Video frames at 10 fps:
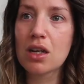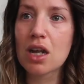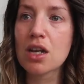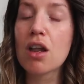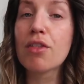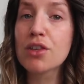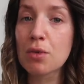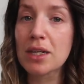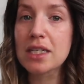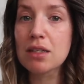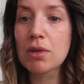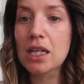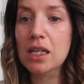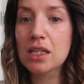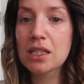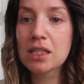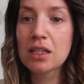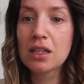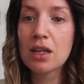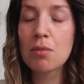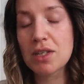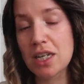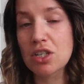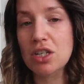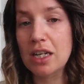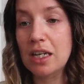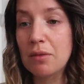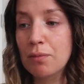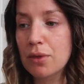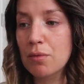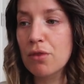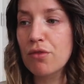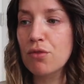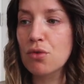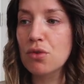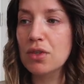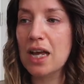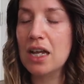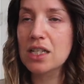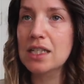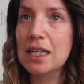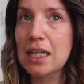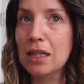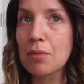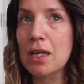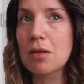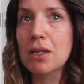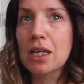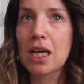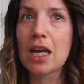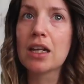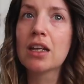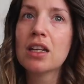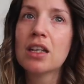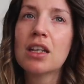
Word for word: another twenty weeks potentially before seeing the baby again